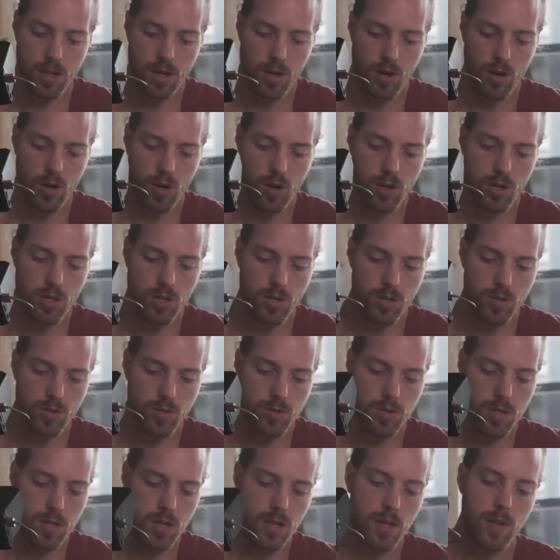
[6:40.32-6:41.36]
audio,
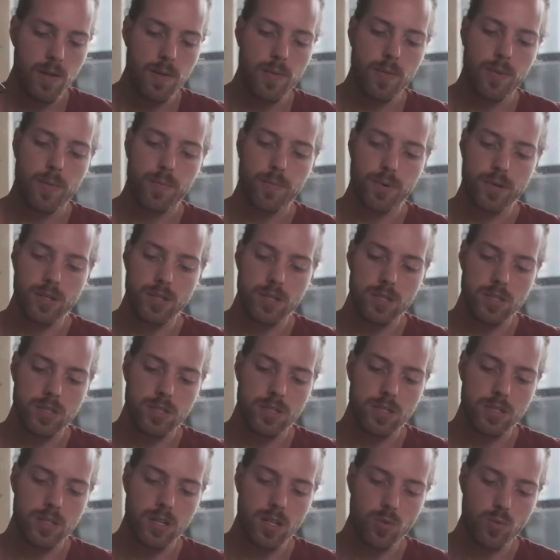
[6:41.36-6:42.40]
but it
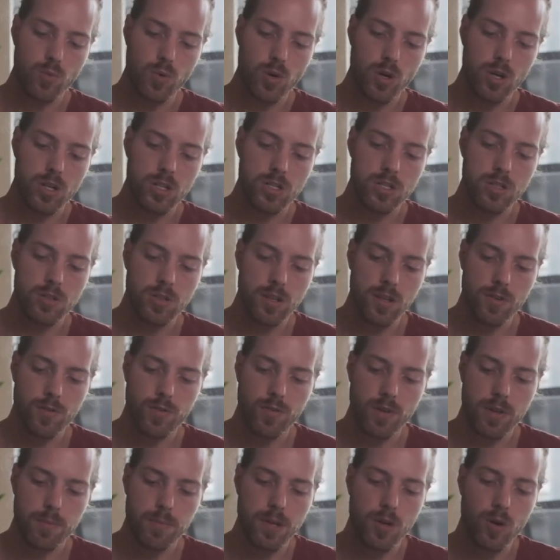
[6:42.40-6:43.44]
still works. You can
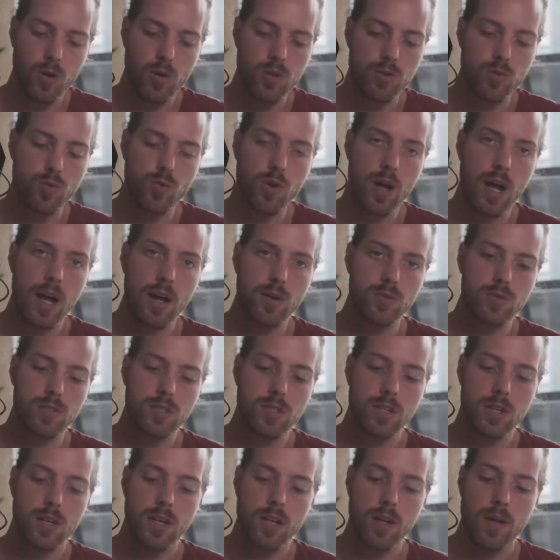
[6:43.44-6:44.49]
flip it all around,
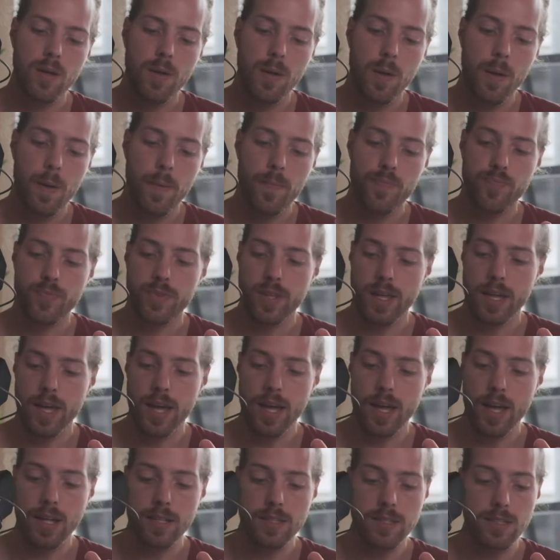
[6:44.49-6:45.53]

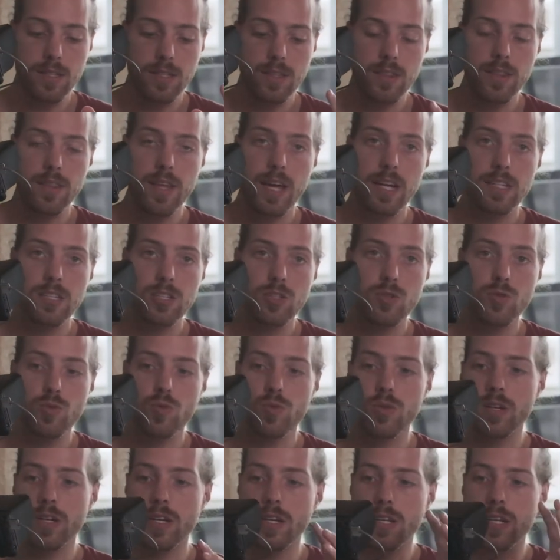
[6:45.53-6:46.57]
and that's
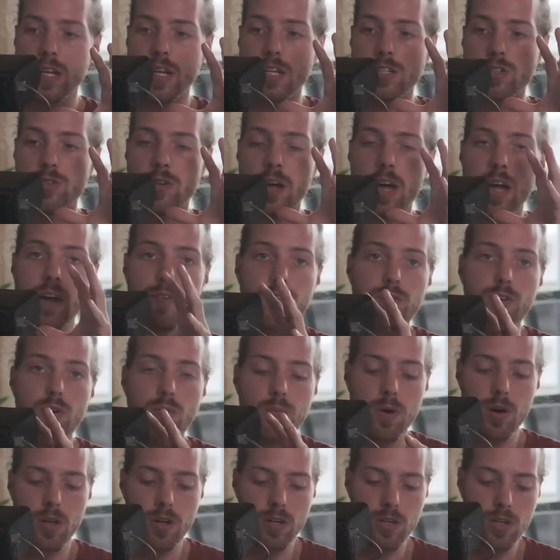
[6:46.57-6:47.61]
cool. In case you have no
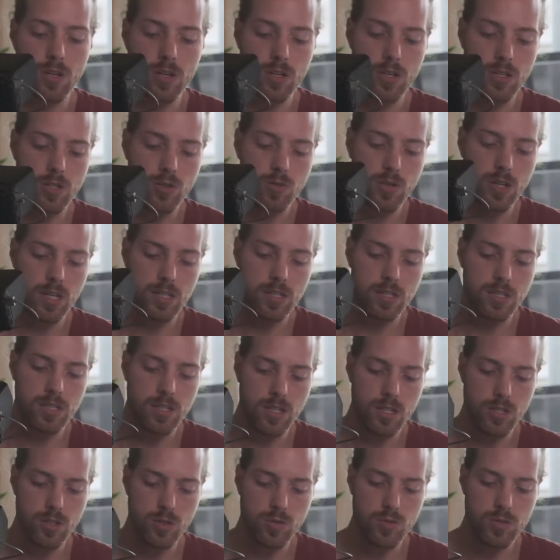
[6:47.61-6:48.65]
monitor, you can
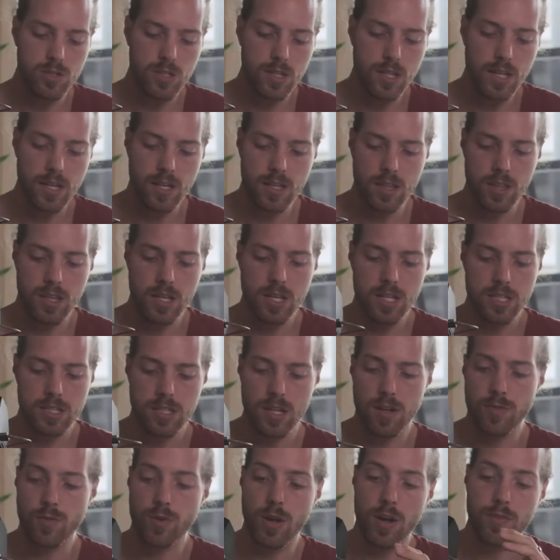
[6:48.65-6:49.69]
still use it like this.
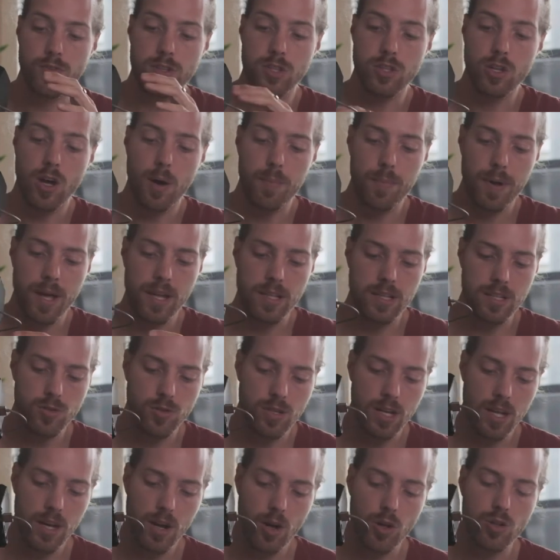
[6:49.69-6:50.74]
If you have a top handle, you
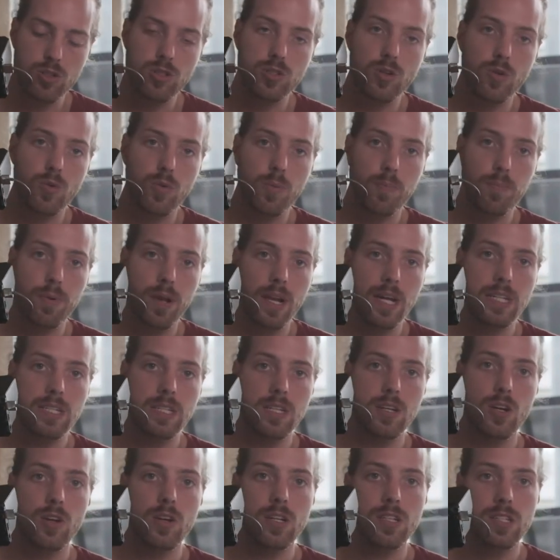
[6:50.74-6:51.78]
can also place
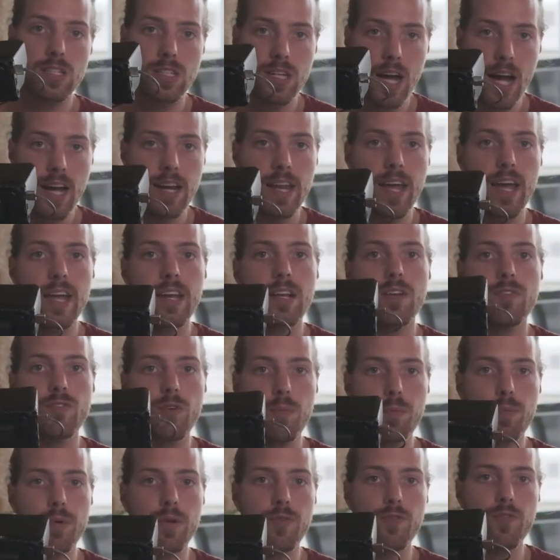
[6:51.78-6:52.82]
it on a side handle if you
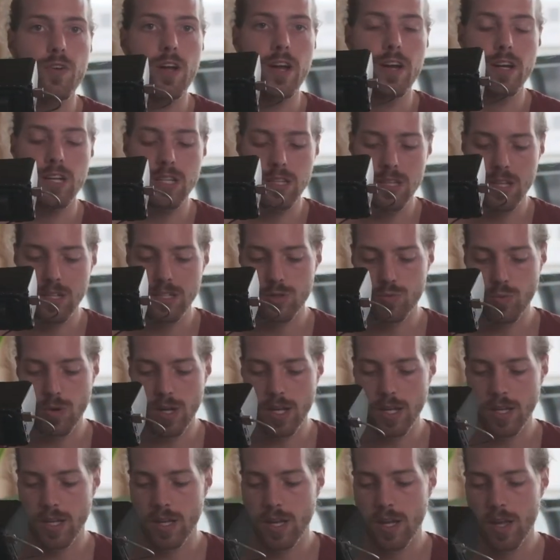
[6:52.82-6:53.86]
prefer it this
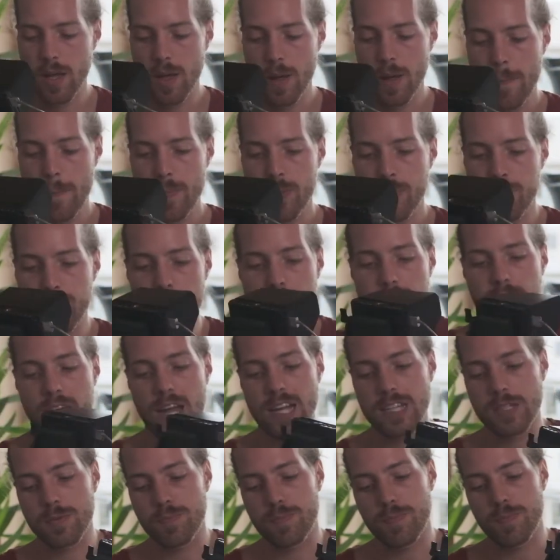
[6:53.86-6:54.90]
way. But
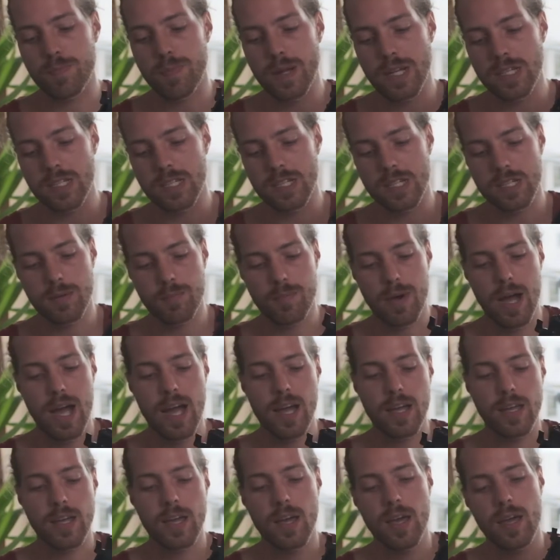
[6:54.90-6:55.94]
that's basically
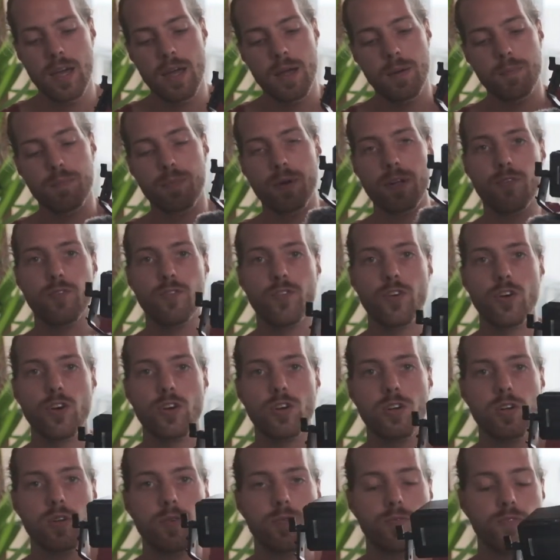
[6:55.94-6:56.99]
my
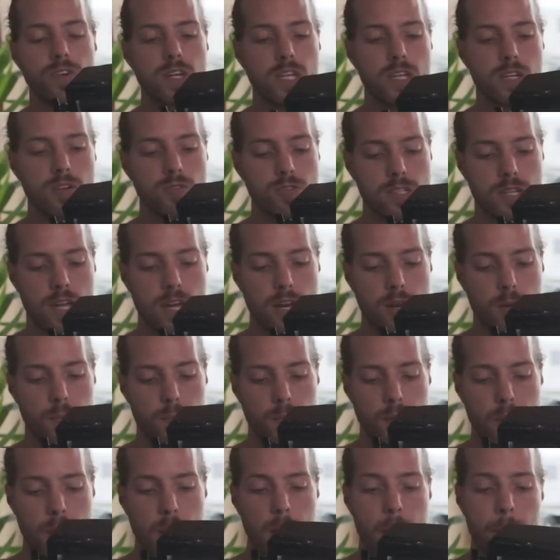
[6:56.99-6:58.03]
preferred video
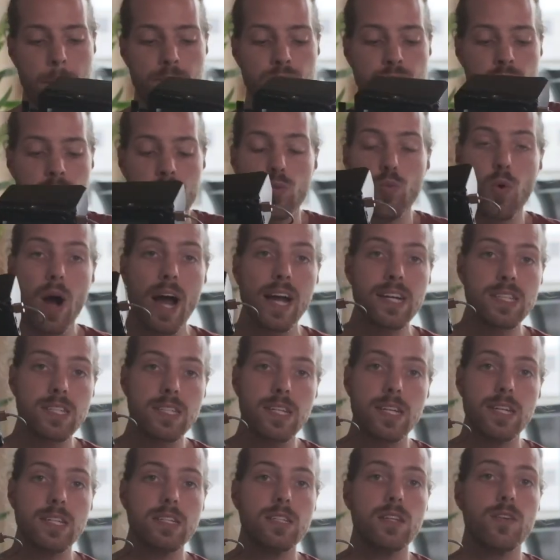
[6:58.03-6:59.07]
setup. Why is
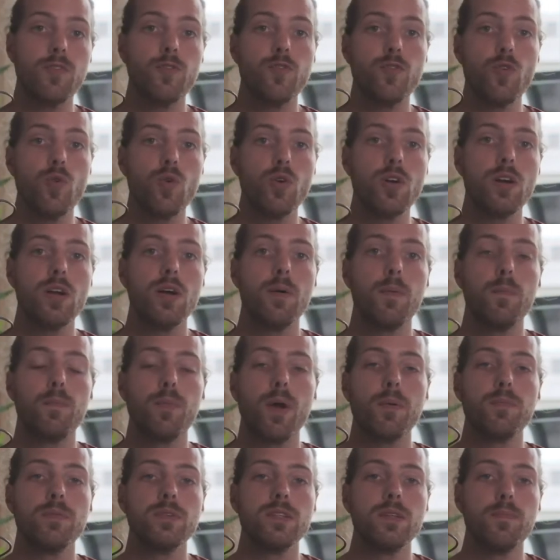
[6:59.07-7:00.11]
the X-T4
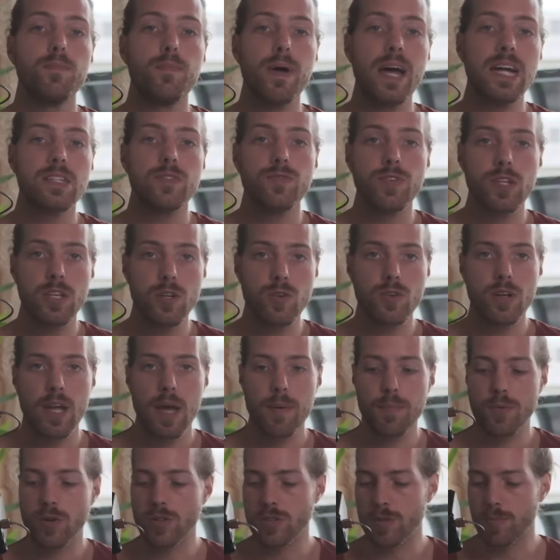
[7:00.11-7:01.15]
probably the best video
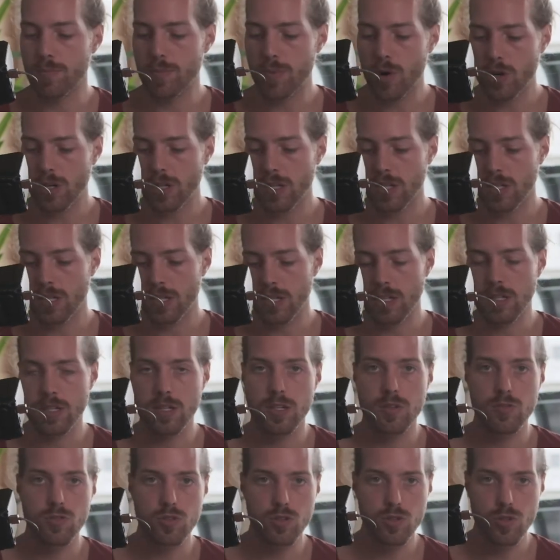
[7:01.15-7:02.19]
camera on the market, in the
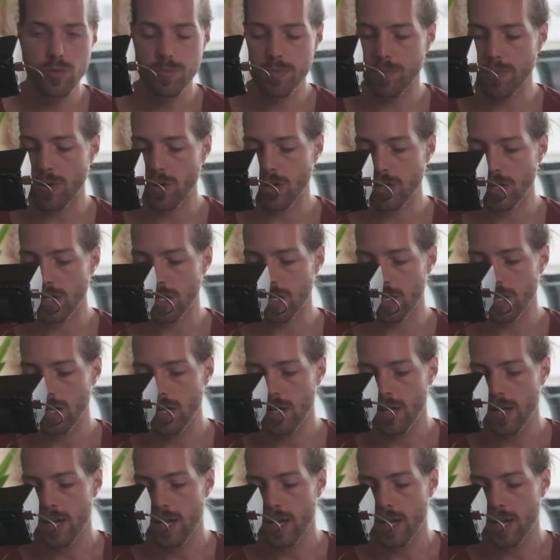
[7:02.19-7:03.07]
consumer market?